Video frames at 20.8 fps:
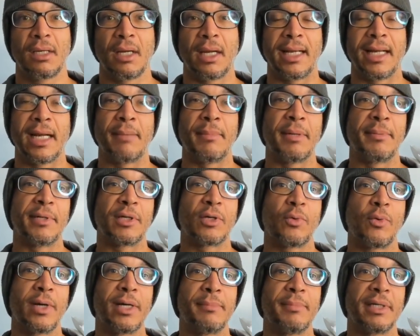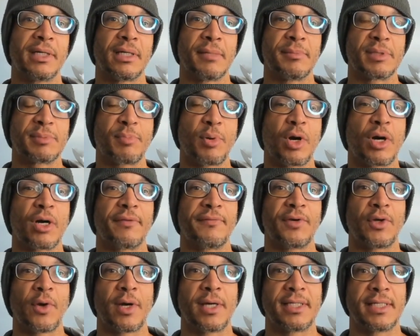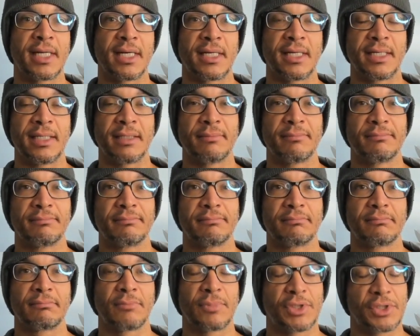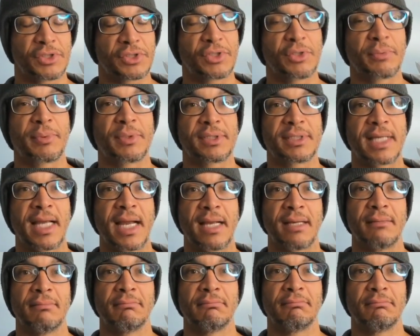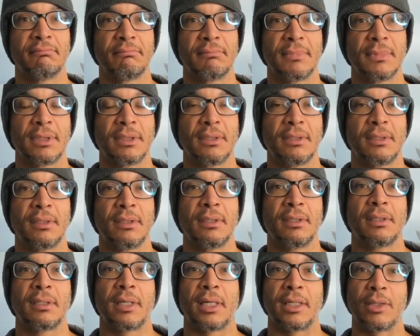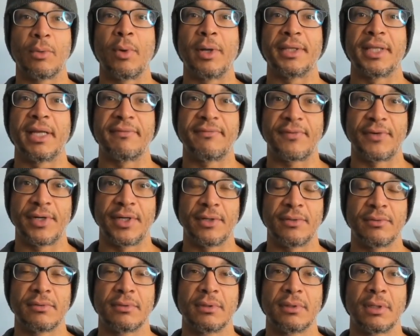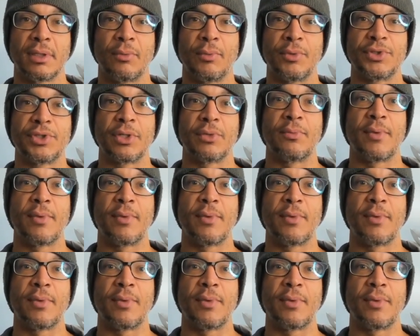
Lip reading: And now maybe quitting becomes part of your identity, which is super sad. I don't want that for you. I want you to